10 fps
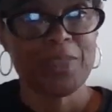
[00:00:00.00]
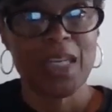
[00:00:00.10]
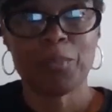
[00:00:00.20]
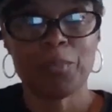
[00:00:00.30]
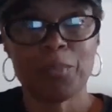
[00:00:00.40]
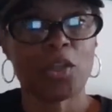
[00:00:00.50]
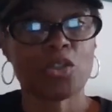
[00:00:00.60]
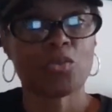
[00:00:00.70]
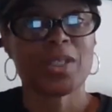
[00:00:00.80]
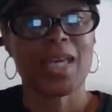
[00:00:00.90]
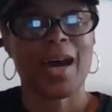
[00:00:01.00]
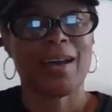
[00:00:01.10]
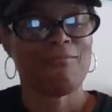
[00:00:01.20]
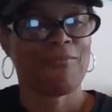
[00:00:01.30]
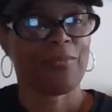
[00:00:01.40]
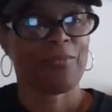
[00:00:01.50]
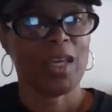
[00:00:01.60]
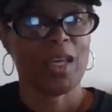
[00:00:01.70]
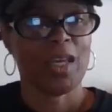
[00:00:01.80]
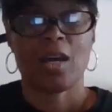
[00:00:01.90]
blood pressure was high,
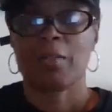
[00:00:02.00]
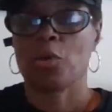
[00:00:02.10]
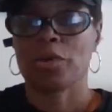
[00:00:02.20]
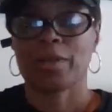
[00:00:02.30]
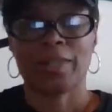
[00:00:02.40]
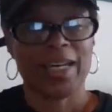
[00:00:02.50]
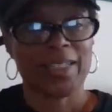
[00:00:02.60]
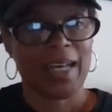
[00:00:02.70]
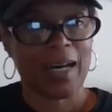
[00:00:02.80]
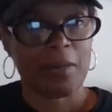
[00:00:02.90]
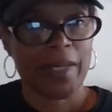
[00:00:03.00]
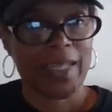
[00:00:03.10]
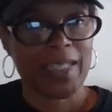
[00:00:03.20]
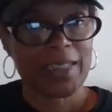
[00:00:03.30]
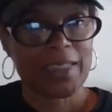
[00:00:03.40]
borderline diabetic,